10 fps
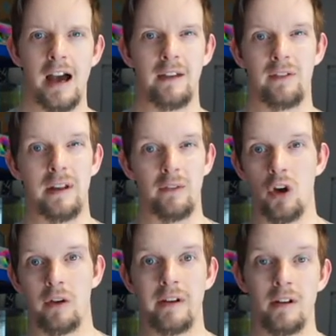If you've never
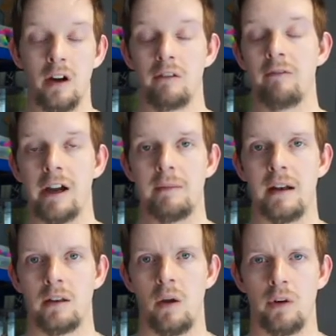heard of it, I'd
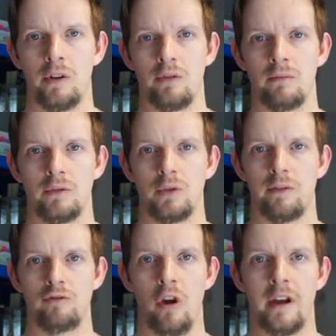recommend going and
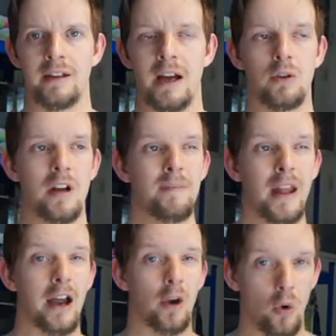sort of trying it out.
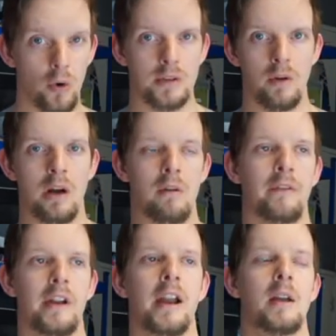And also, on my
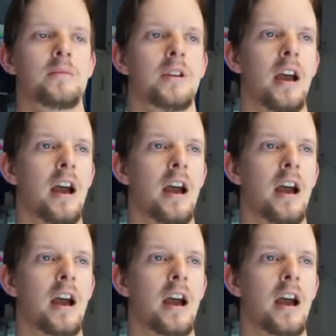video games,